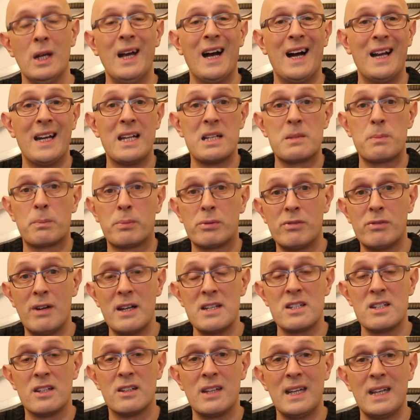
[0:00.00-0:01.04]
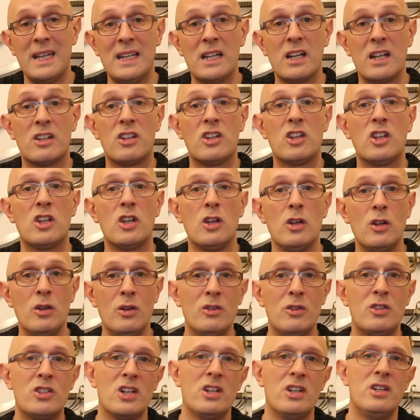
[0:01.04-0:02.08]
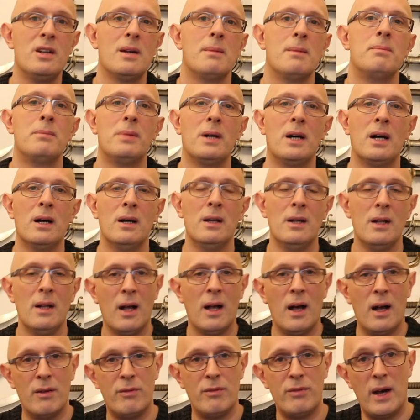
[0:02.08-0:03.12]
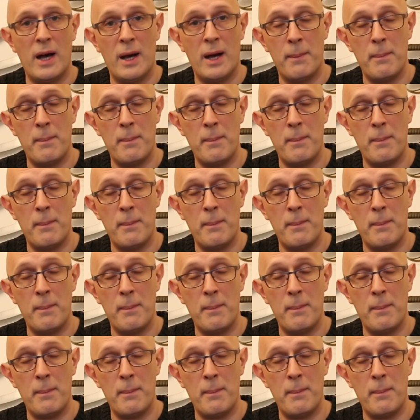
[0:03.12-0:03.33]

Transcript: and is present in a huge number of